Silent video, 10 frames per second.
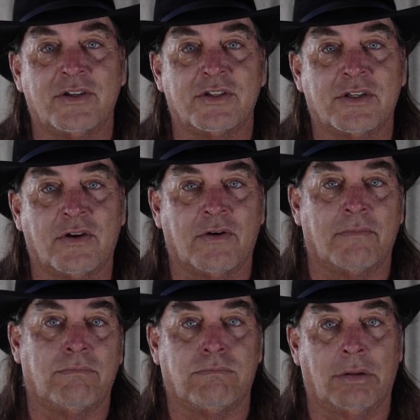Just sort
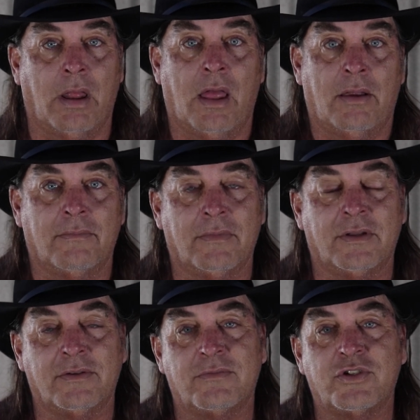of blam
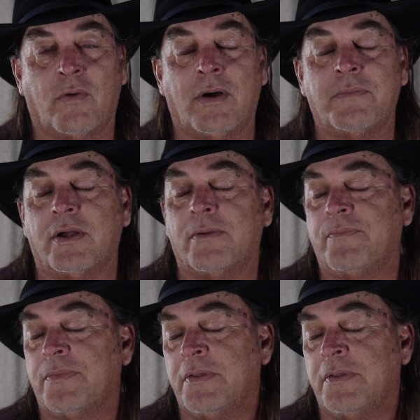and show up here.